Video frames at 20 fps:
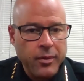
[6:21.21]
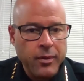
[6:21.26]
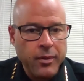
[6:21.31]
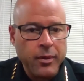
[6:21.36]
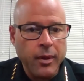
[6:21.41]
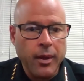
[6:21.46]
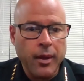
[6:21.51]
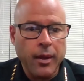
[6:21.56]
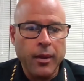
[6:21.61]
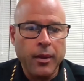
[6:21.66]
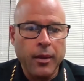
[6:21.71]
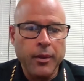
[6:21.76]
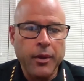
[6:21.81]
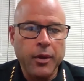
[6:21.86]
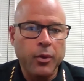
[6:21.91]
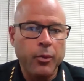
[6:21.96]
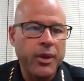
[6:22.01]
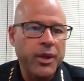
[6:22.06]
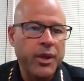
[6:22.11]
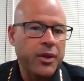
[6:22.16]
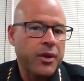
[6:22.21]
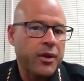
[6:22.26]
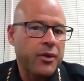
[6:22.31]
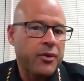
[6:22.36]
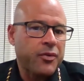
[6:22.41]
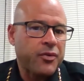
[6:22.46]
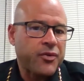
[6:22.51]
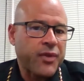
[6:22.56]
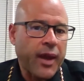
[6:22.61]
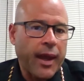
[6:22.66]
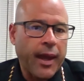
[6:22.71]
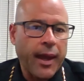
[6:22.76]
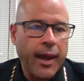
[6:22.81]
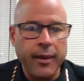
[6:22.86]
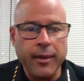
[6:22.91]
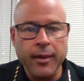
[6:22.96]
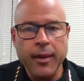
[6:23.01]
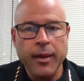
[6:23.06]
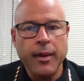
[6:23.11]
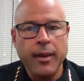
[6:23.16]
You know, we need to
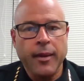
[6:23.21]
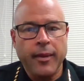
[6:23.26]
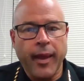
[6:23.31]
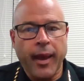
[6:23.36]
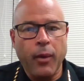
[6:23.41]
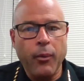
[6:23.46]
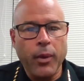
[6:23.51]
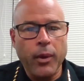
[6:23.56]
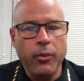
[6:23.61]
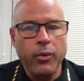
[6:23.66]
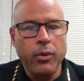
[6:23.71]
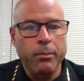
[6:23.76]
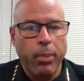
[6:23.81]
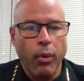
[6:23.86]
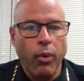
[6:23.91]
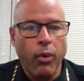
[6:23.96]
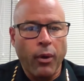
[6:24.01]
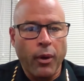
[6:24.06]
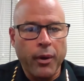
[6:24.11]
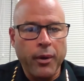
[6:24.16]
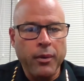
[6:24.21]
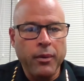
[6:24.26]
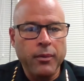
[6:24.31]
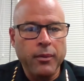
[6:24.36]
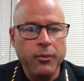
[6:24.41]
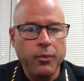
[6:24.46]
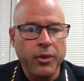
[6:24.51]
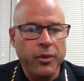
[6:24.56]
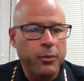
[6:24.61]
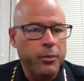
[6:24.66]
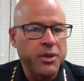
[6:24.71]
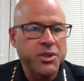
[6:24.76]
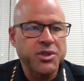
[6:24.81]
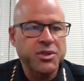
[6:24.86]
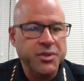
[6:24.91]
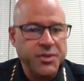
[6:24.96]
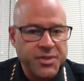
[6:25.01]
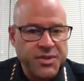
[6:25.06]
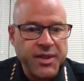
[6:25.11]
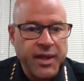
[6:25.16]
understand that we were born with
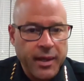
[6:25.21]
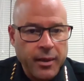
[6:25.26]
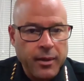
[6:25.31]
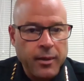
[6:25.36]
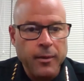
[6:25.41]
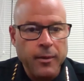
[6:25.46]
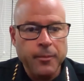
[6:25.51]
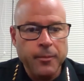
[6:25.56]
original sin.